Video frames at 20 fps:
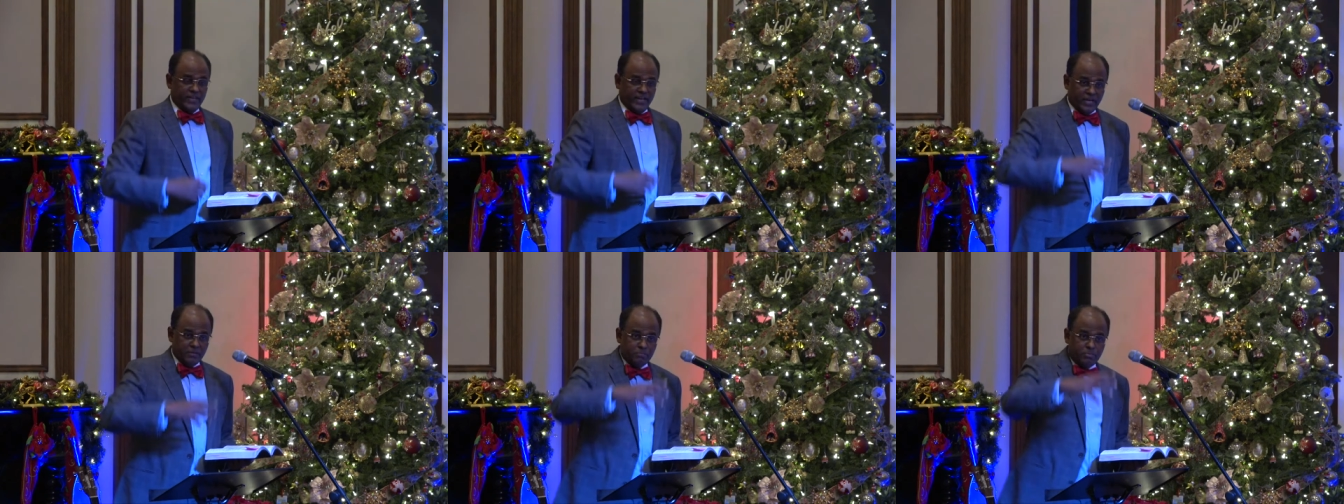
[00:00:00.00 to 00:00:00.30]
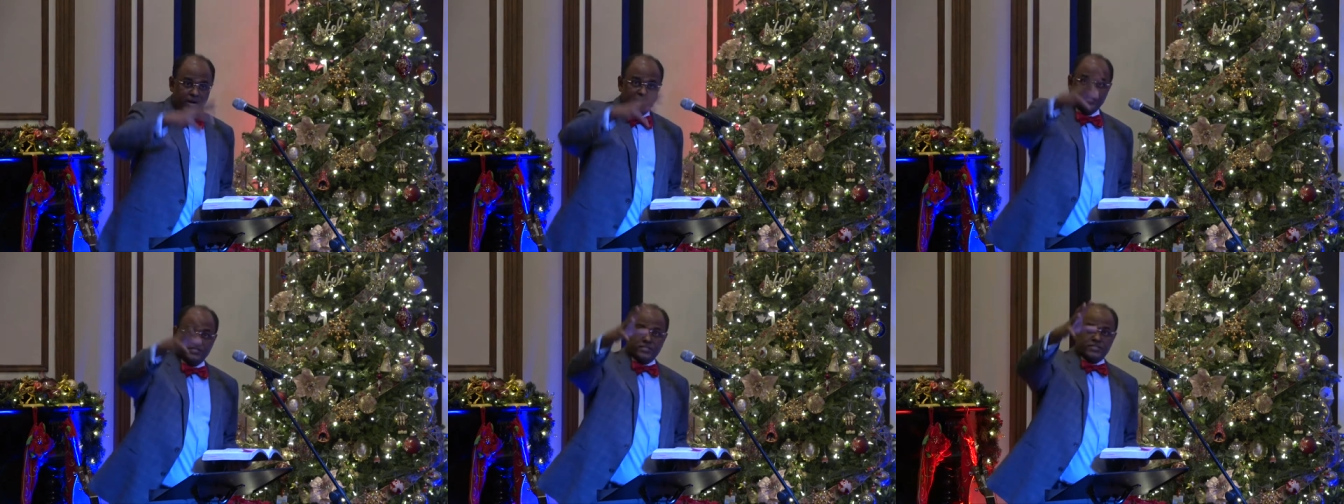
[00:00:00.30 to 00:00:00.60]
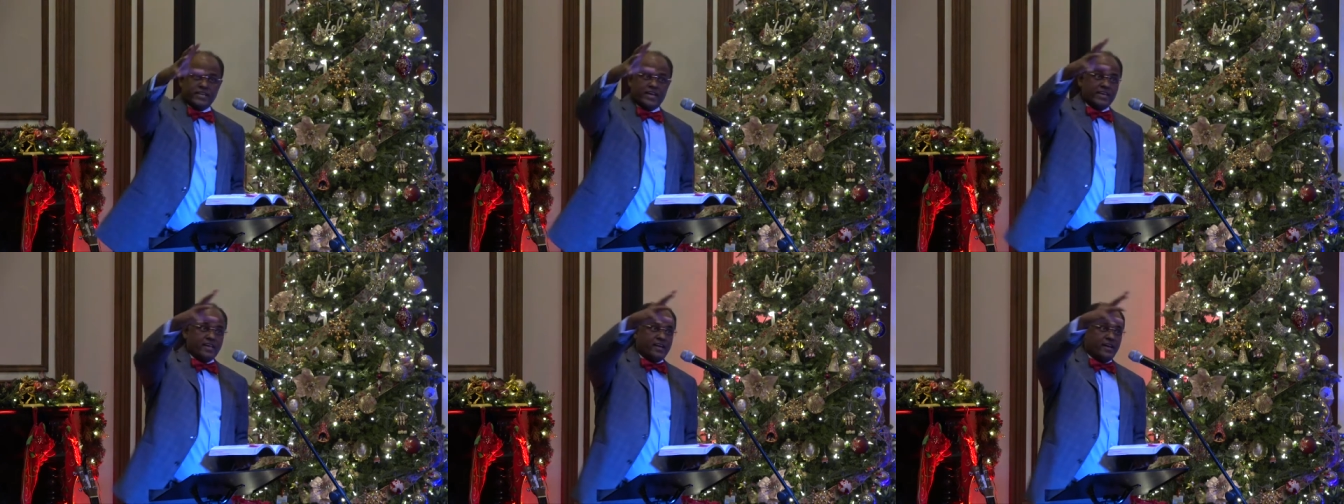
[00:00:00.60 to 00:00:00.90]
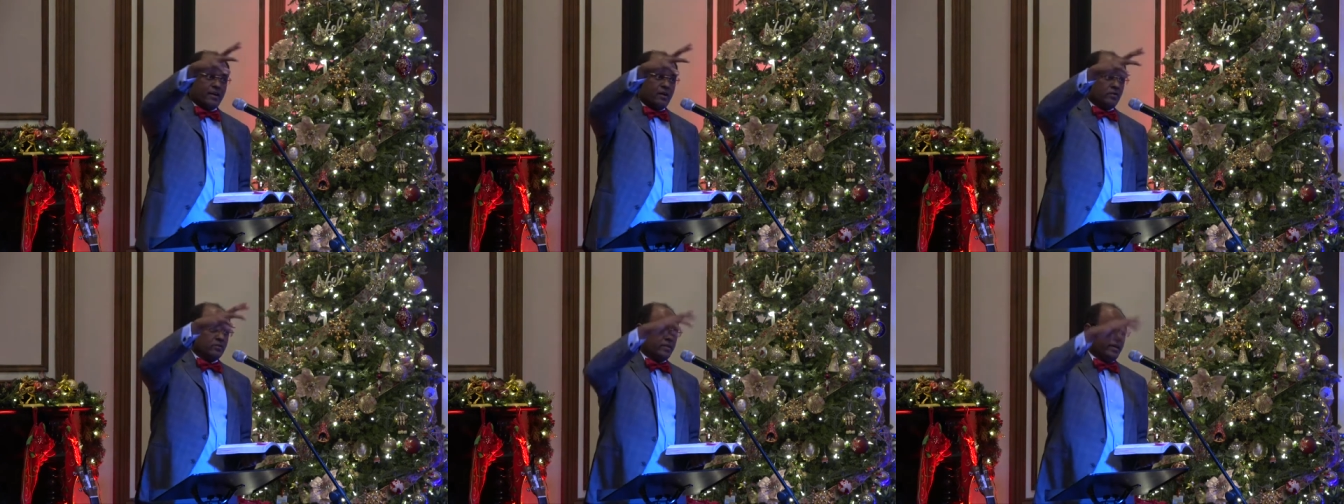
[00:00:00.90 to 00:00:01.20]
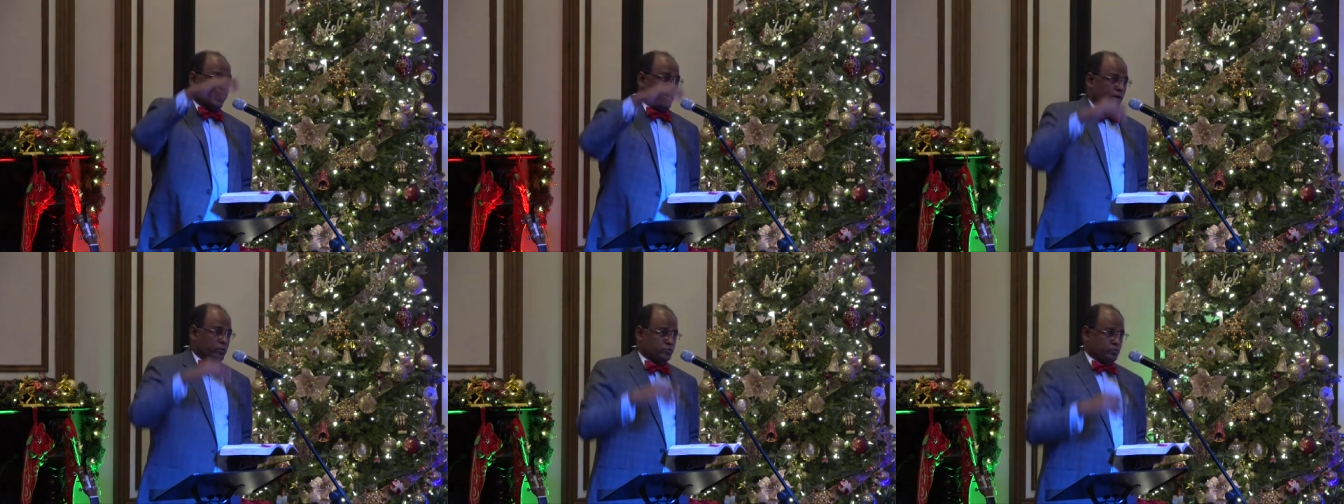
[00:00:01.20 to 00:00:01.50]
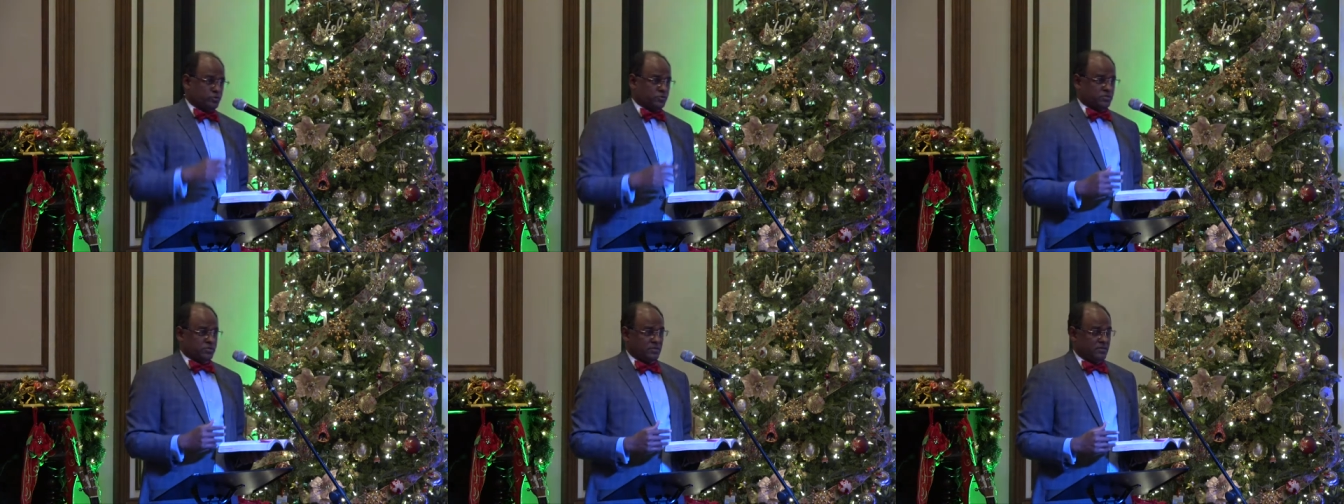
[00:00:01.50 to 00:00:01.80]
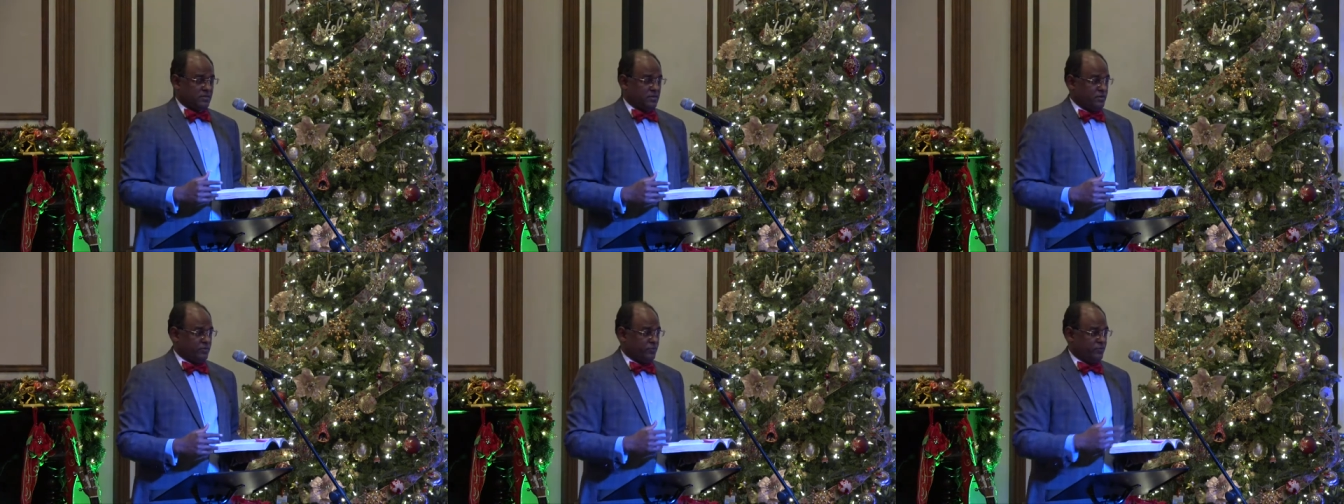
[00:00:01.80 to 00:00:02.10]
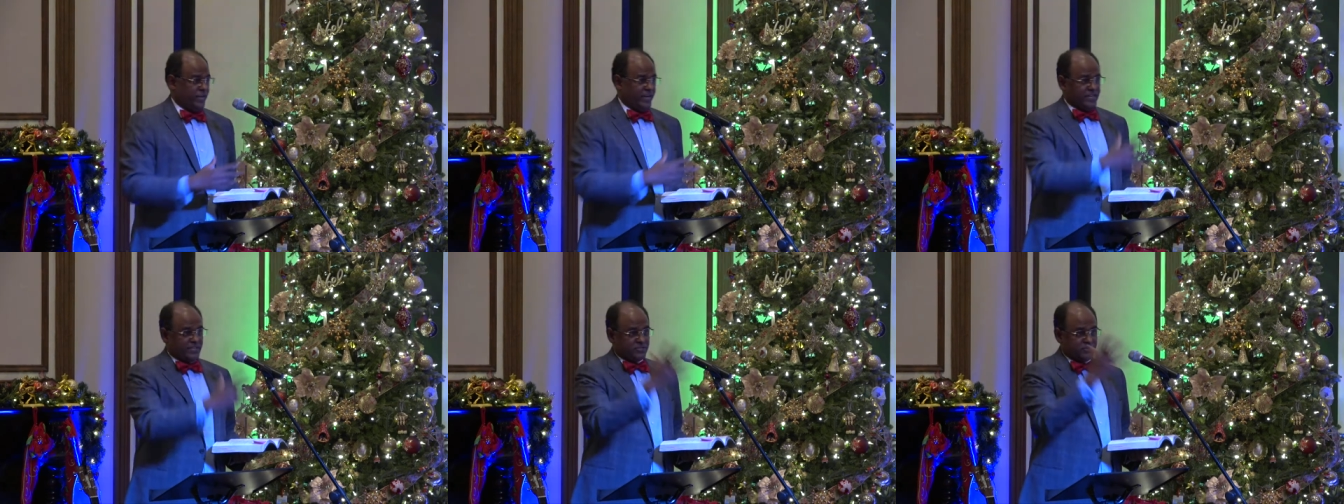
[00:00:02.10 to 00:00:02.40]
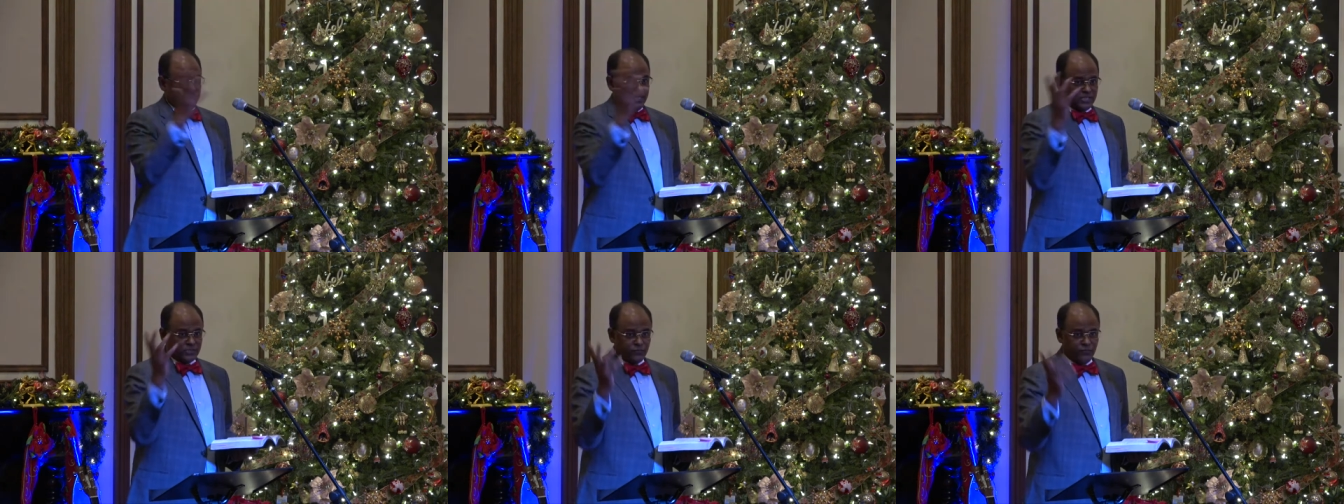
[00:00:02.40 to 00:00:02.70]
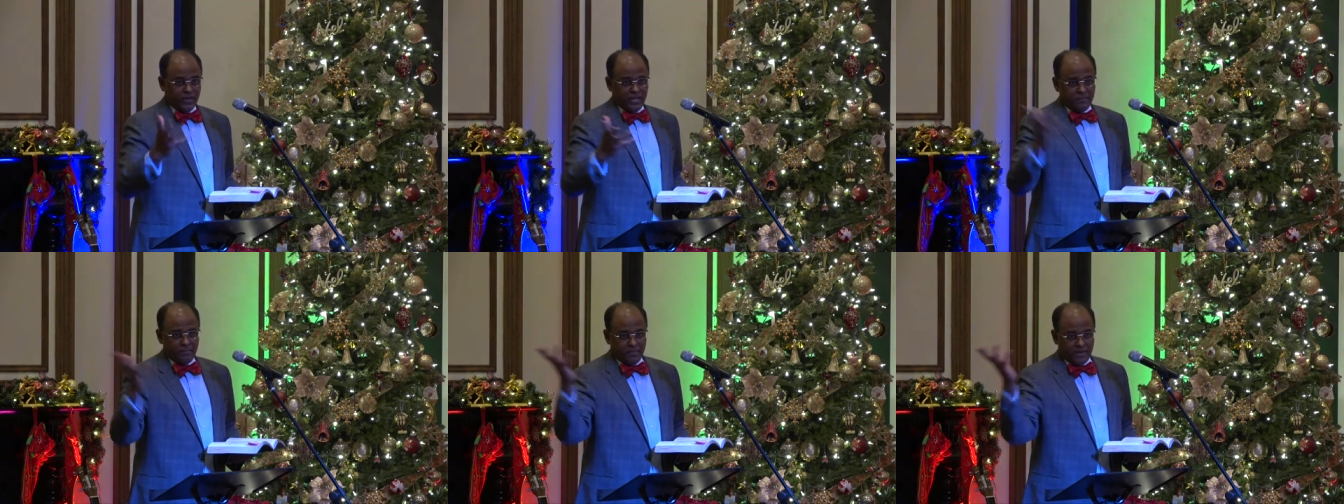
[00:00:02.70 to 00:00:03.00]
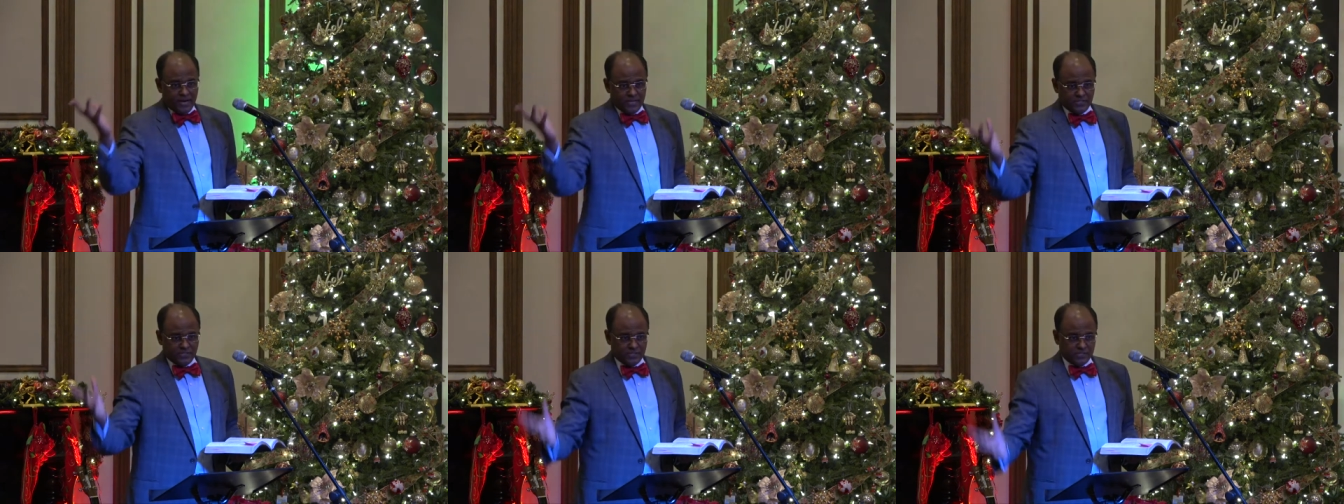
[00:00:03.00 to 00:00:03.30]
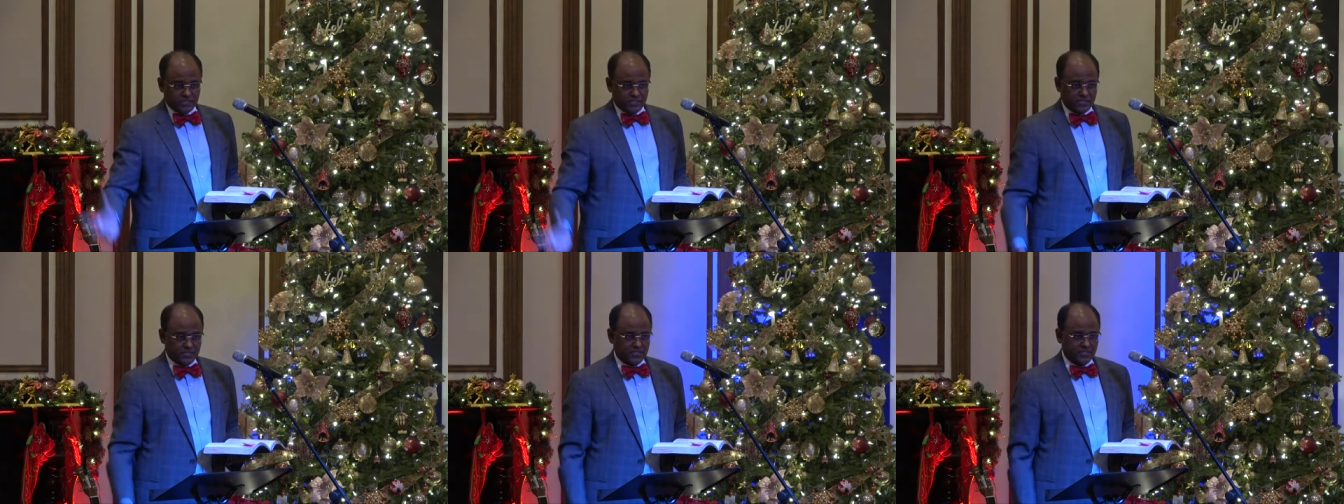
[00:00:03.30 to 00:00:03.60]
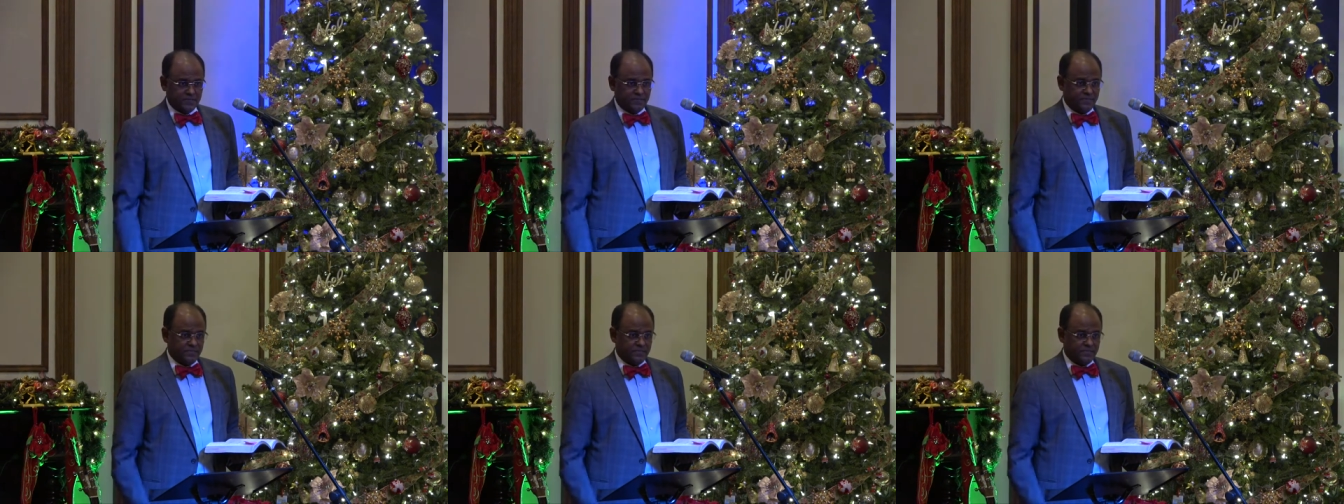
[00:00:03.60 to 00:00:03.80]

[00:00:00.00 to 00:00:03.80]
had branches hanging around the houses fig trees, fig branches.